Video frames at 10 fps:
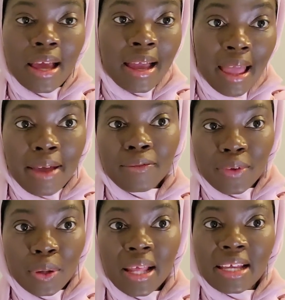I
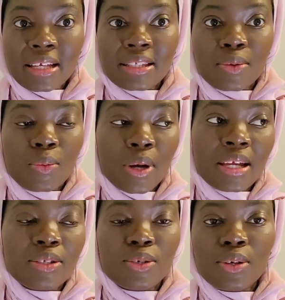feel like it's a
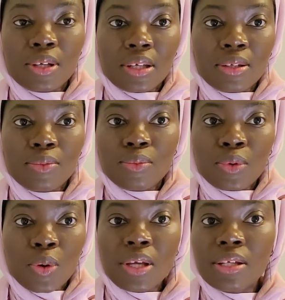way to be
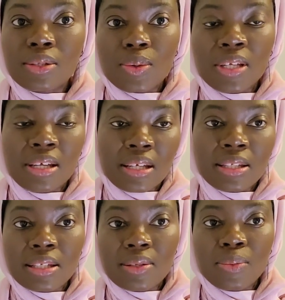going to a
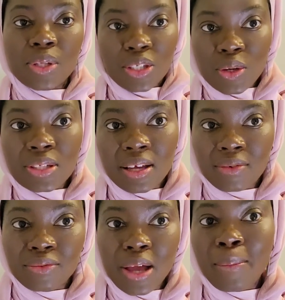date with
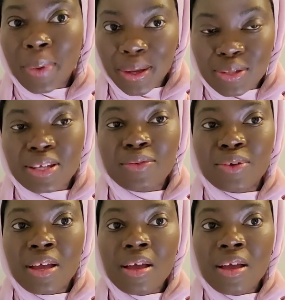yourself and by yourself.